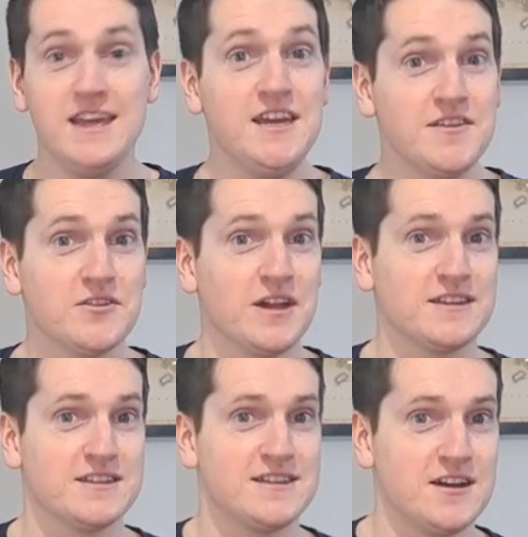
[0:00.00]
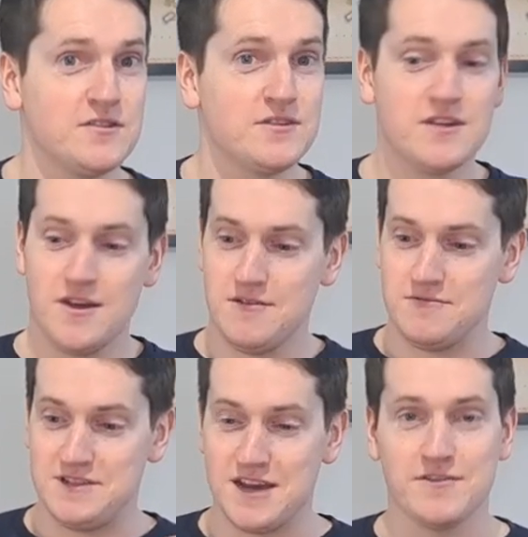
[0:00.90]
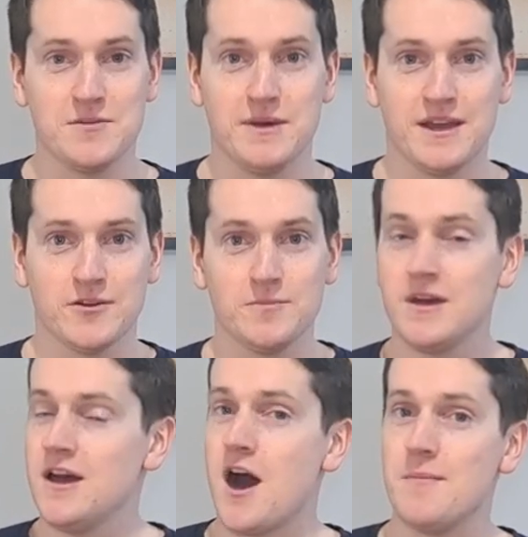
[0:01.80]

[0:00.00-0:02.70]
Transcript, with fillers: If you like the sound of it, definitely pick it up.